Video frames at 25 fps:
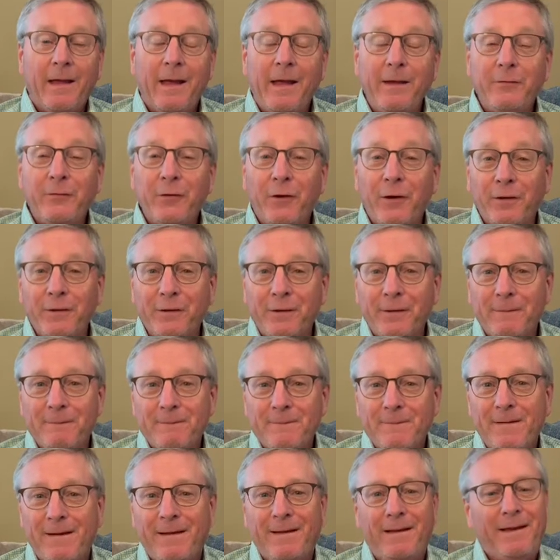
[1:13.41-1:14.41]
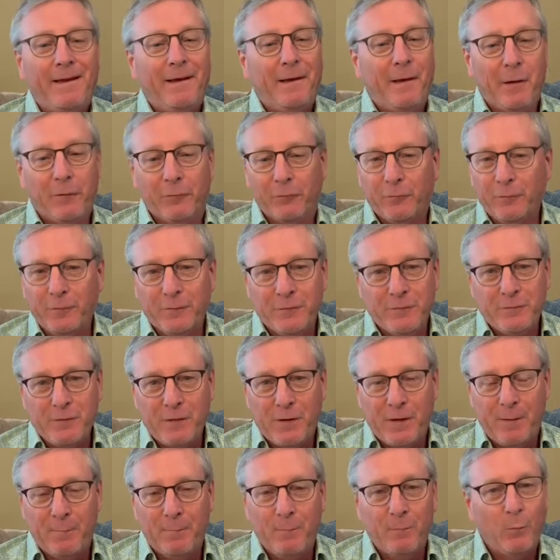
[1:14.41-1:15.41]
Hey, Tonya, excellent
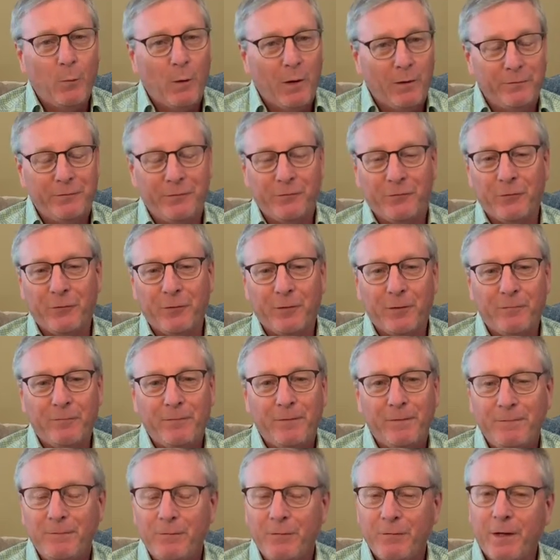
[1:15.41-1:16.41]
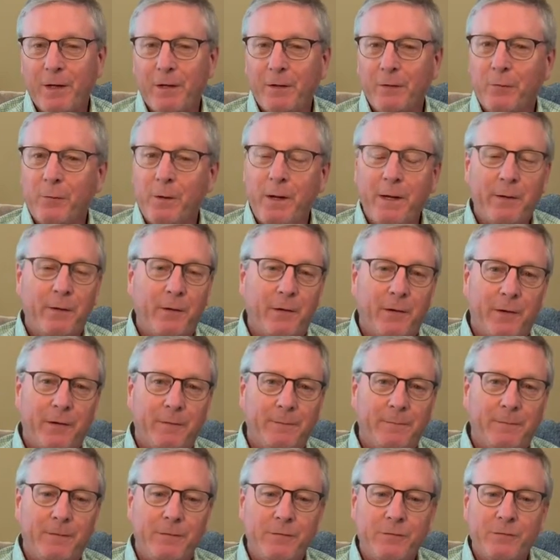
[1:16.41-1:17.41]
job. Well deserved. You got a great
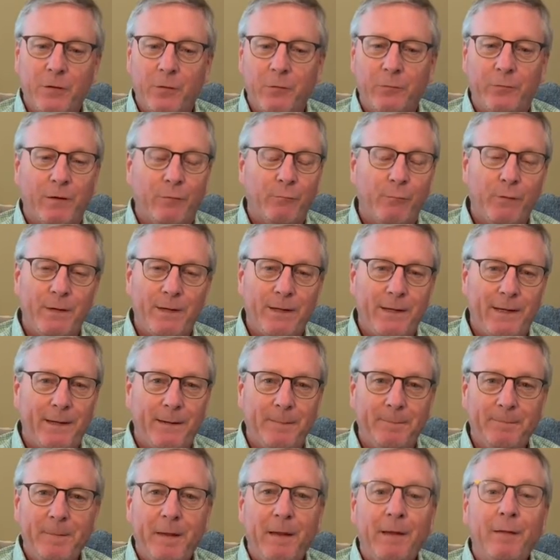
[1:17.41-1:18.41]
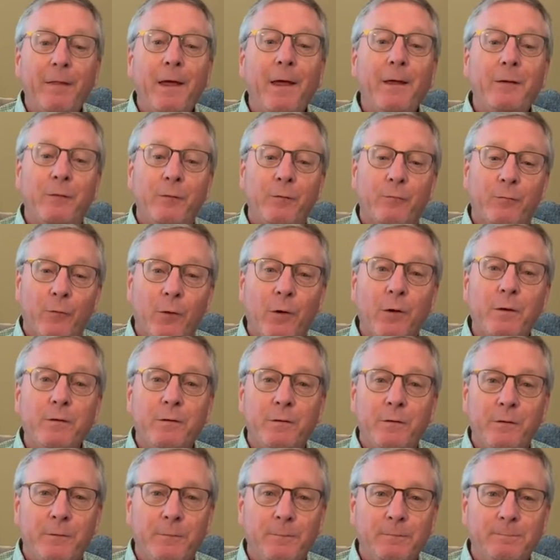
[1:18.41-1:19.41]
heart, and it shows every day. Thank you for all
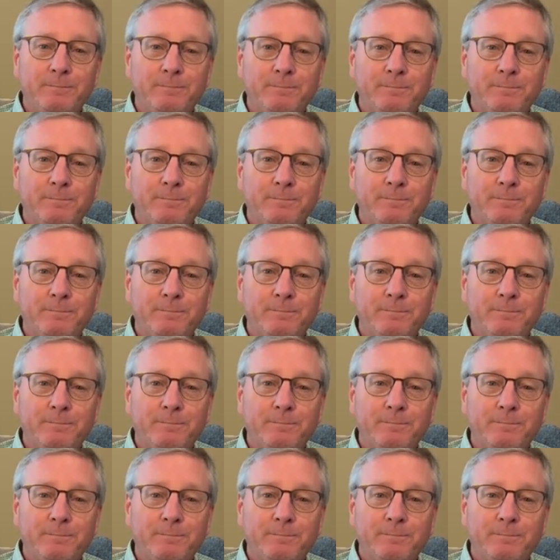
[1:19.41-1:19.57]
you do.